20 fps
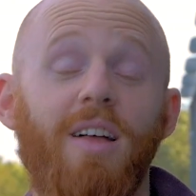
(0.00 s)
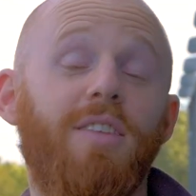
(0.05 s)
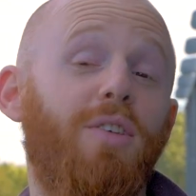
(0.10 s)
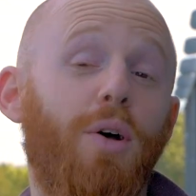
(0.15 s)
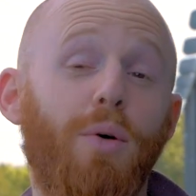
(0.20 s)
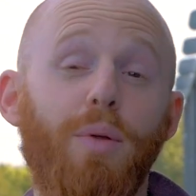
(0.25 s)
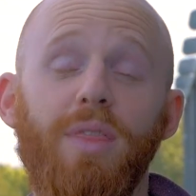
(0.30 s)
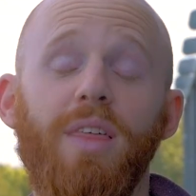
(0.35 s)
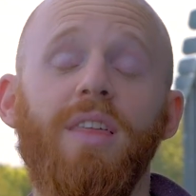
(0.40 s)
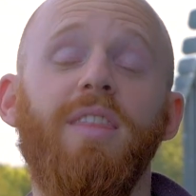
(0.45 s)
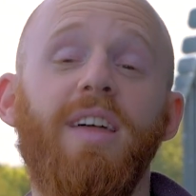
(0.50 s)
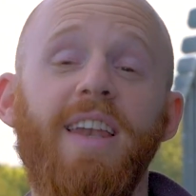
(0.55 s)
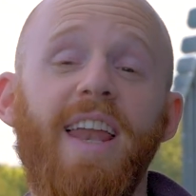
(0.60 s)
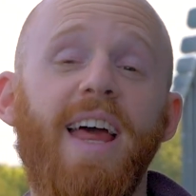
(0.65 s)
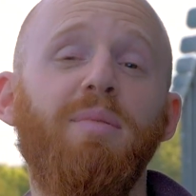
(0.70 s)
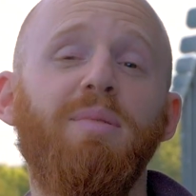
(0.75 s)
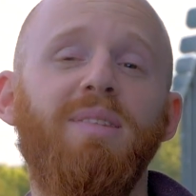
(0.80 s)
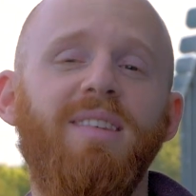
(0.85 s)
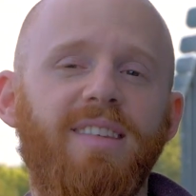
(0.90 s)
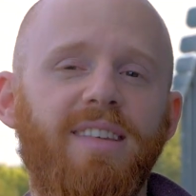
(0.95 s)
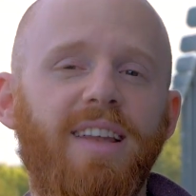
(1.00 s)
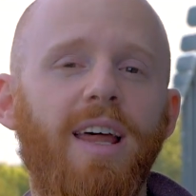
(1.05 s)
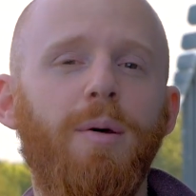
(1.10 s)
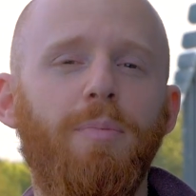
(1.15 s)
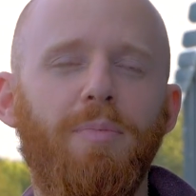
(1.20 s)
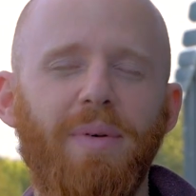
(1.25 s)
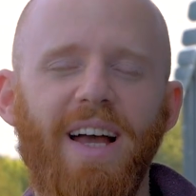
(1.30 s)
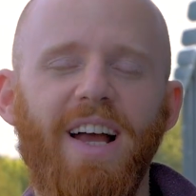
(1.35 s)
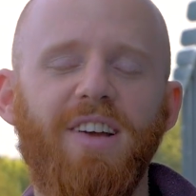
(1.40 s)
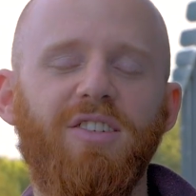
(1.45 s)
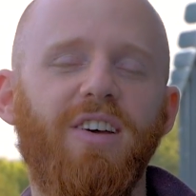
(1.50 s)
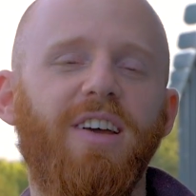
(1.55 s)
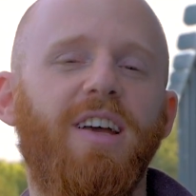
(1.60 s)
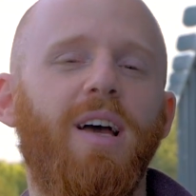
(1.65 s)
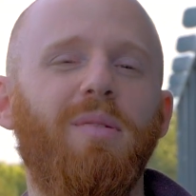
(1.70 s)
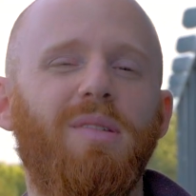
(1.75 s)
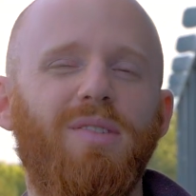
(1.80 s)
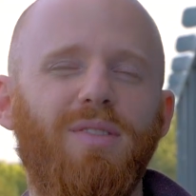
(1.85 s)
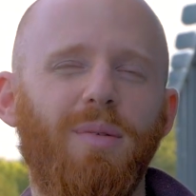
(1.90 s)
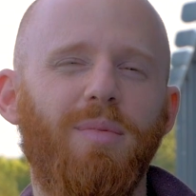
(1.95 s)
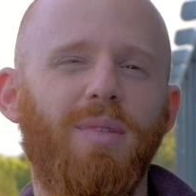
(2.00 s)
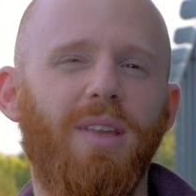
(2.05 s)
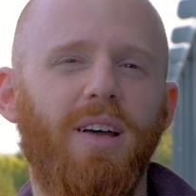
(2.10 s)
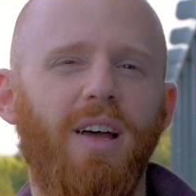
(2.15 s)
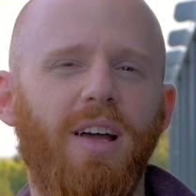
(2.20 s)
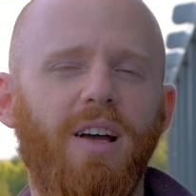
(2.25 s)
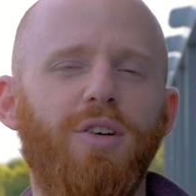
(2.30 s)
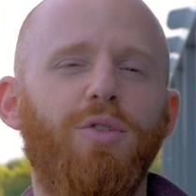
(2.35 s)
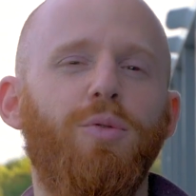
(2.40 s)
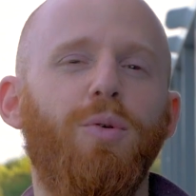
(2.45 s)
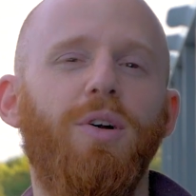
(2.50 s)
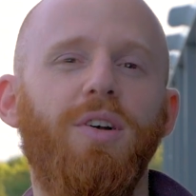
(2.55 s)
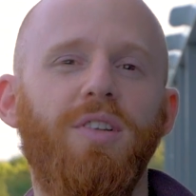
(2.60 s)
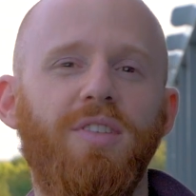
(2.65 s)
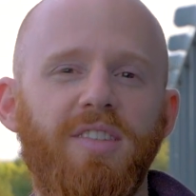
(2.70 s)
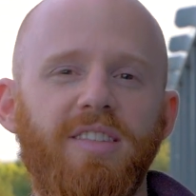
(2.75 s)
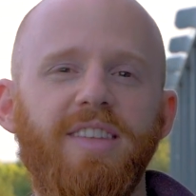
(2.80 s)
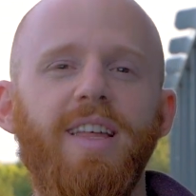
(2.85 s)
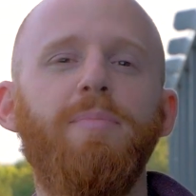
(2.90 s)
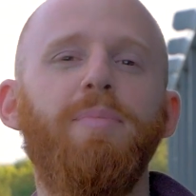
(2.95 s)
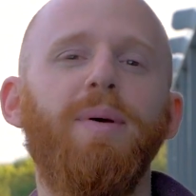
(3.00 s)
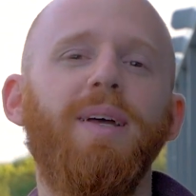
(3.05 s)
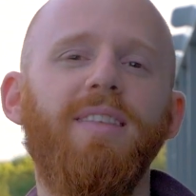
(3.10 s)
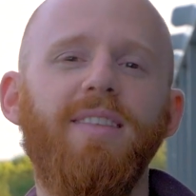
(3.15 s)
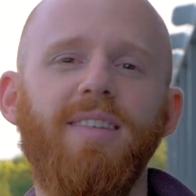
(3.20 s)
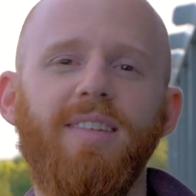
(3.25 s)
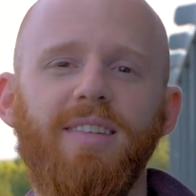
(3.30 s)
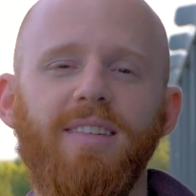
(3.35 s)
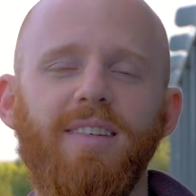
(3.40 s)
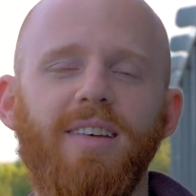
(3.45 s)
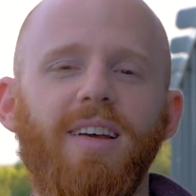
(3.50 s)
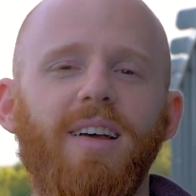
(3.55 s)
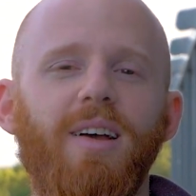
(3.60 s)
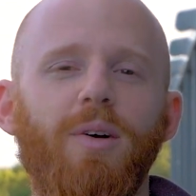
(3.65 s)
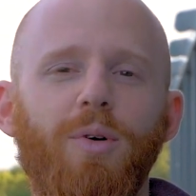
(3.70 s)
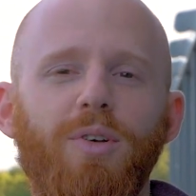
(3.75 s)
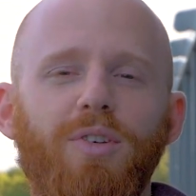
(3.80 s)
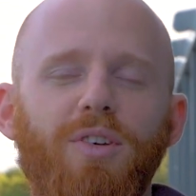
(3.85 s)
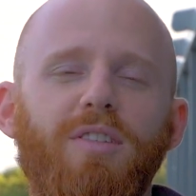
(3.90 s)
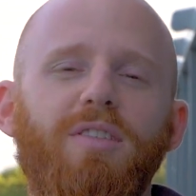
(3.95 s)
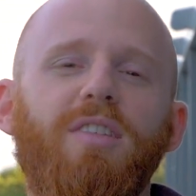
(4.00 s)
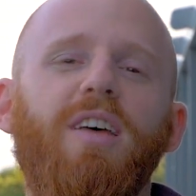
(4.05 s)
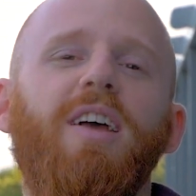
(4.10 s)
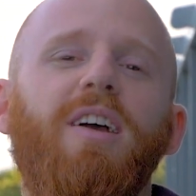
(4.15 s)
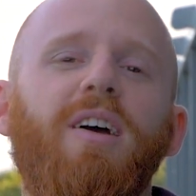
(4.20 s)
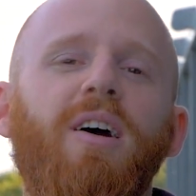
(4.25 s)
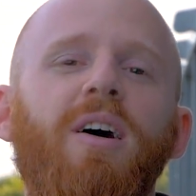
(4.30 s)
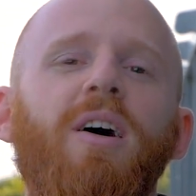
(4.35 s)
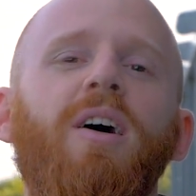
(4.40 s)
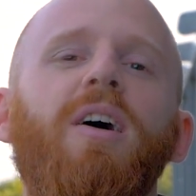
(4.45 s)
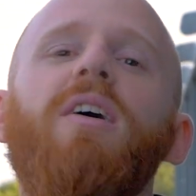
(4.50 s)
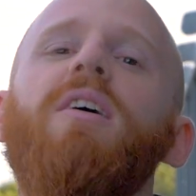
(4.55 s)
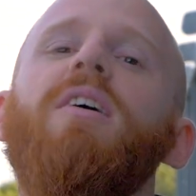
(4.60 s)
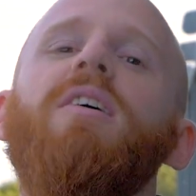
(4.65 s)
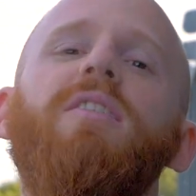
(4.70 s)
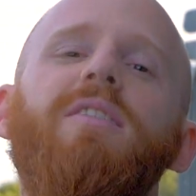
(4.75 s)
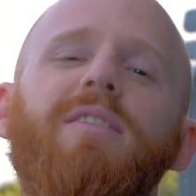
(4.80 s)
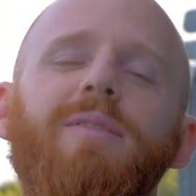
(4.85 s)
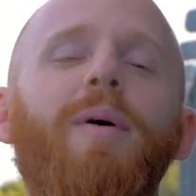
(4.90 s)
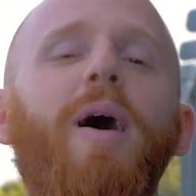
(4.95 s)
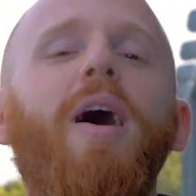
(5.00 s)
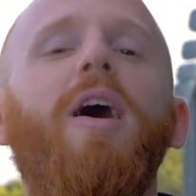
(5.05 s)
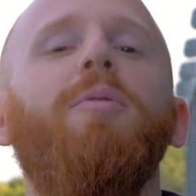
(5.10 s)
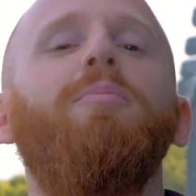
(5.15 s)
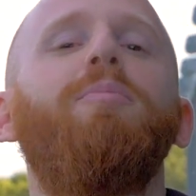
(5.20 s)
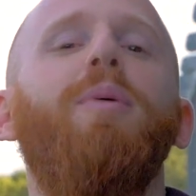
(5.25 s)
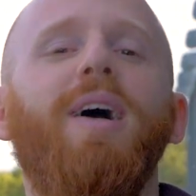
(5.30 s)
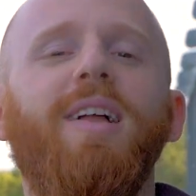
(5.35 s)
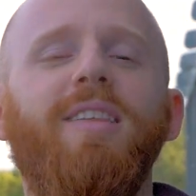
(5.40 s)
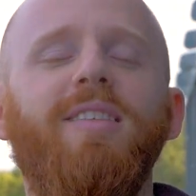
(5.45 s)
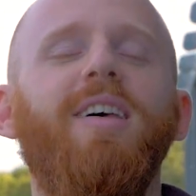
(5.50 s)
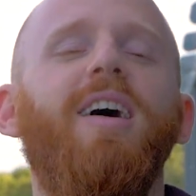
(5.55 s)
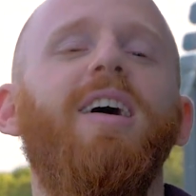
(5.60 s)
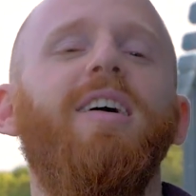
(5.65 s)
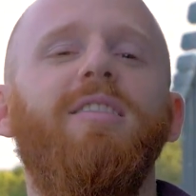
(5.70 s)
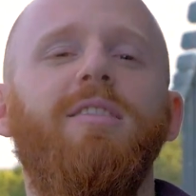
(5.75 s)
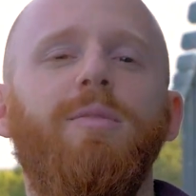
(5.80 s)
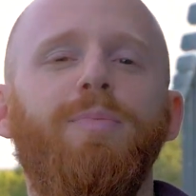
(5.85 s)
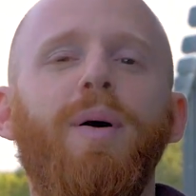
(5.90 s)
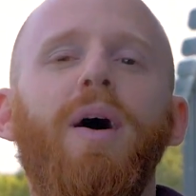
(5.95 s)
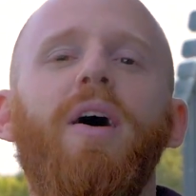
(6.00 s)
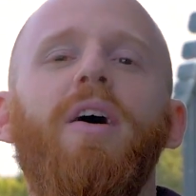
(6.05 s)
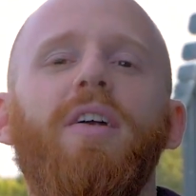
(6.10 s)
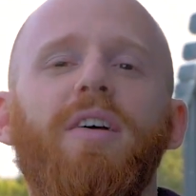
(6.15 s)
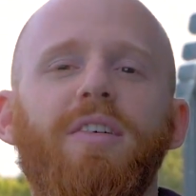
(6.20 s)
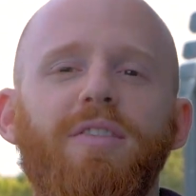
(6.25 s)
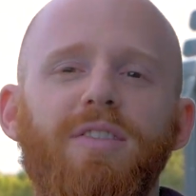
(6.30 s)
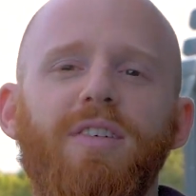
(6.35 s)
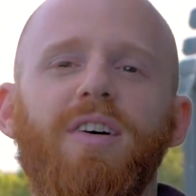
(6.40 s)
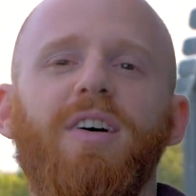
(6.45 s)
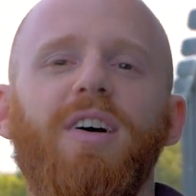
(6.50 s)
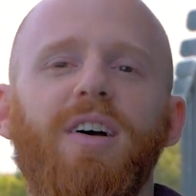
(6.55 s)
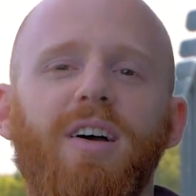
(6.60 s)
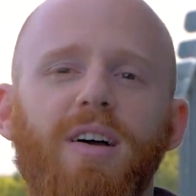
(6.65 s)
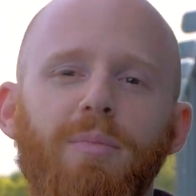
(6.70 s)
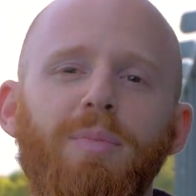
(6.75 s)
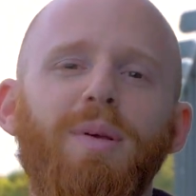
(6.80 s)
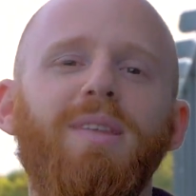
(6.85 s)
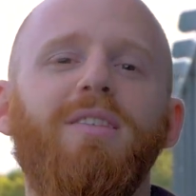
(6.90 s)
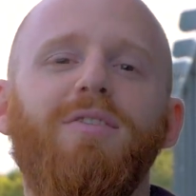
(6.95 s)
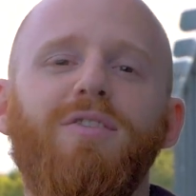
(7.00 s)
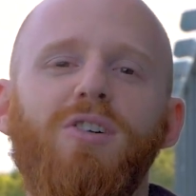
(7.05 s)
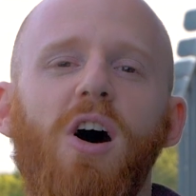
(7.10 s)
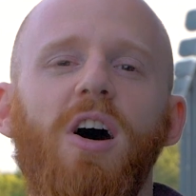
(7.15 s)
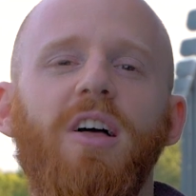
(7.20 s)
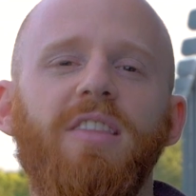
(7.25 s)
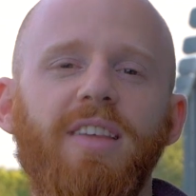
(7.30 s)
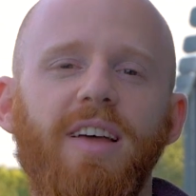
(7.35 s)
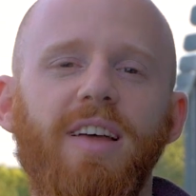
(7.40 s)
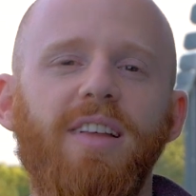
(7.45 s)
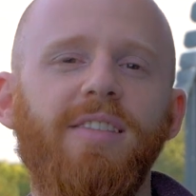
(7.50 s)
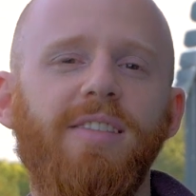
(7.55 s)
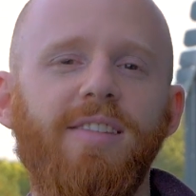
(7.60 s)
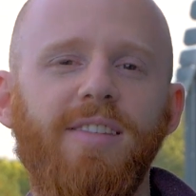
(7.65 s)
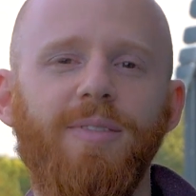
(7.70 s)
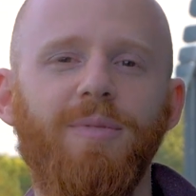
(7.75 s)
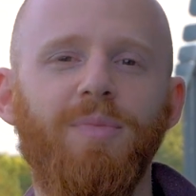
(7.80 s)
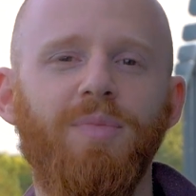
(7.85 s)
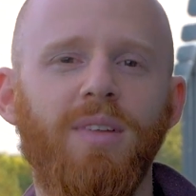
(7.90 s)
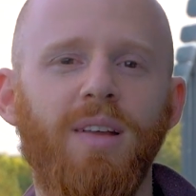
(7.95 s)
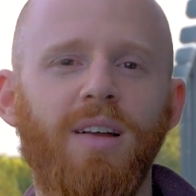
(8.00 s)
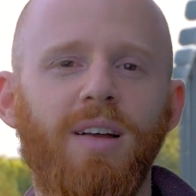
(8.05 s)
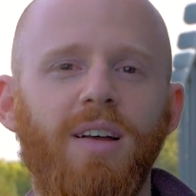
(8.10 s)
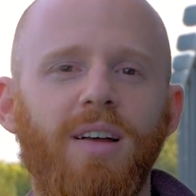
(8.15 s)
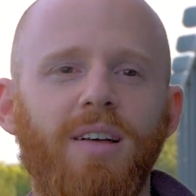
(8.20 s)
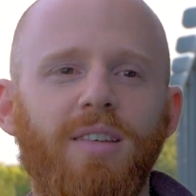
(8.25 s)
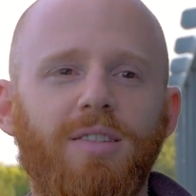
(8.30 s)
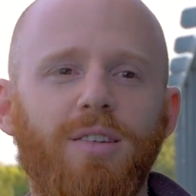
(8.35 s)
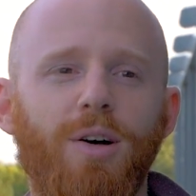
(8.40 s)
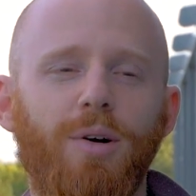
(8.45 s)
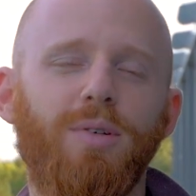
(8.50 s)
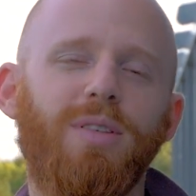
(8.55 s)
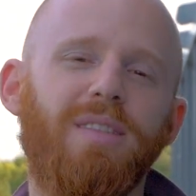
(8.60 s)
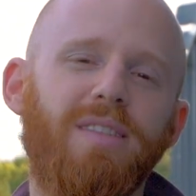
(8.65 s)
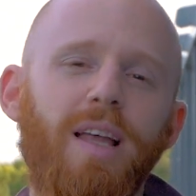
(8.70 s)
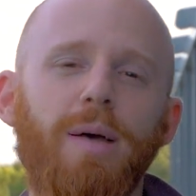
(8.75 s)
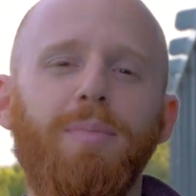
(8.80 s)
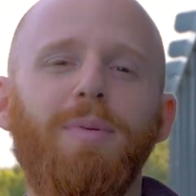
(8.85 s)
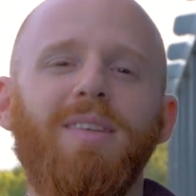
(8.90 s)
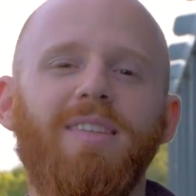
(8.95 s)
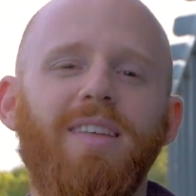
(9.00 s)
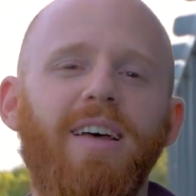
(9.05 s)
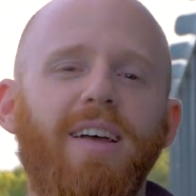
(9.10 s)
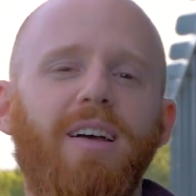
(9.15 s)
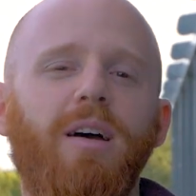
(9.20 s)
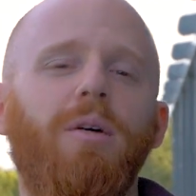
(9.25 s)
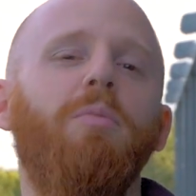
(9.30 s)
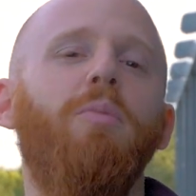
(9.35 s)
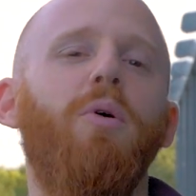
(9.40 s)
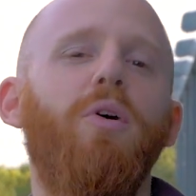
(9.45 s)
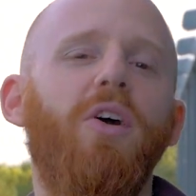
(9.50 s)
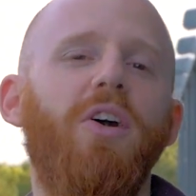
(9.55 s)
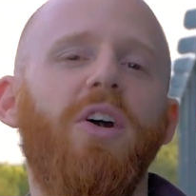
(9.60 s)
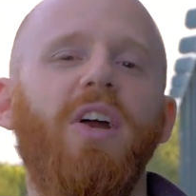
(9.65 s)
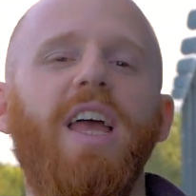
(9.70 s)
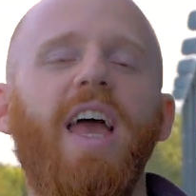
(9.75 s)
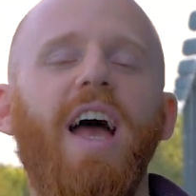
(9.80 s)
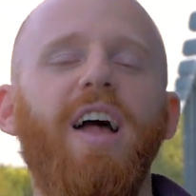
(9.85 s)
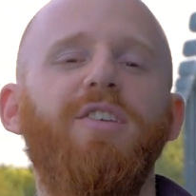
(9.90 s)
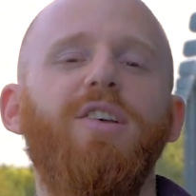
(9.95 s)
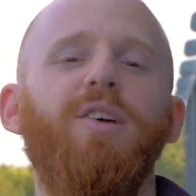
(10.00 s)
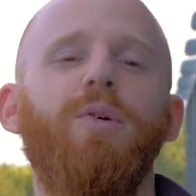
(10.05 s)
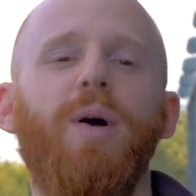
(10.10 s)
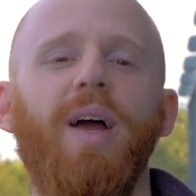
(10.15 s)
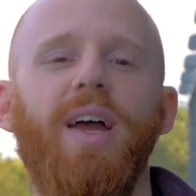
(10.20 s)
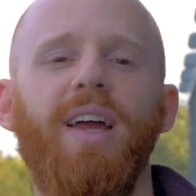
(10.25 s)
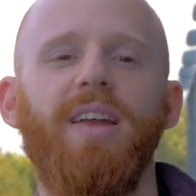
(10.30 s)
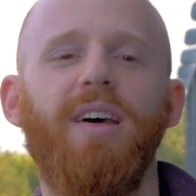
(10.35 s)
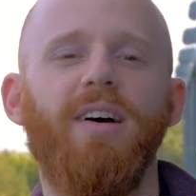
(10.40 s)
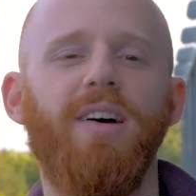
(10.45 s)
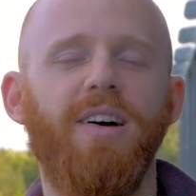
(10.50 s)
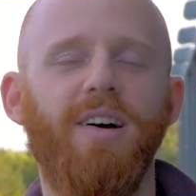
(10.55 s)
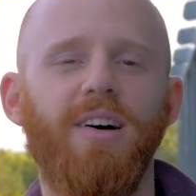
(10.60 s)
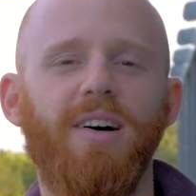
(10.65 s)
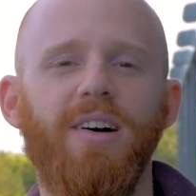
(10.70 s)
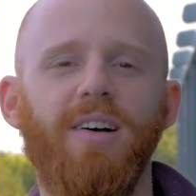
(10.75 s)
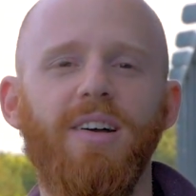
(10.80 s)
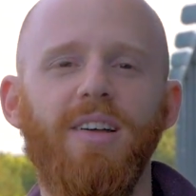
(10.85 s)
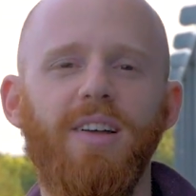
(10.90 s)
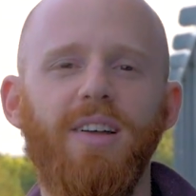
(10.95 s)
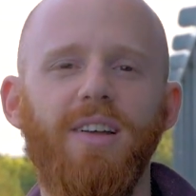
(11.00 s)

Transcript: So the name Snip actually comes from the English word snippet, which is like a small bite-sized part of a piece of content. So Snip is like a more catchy way to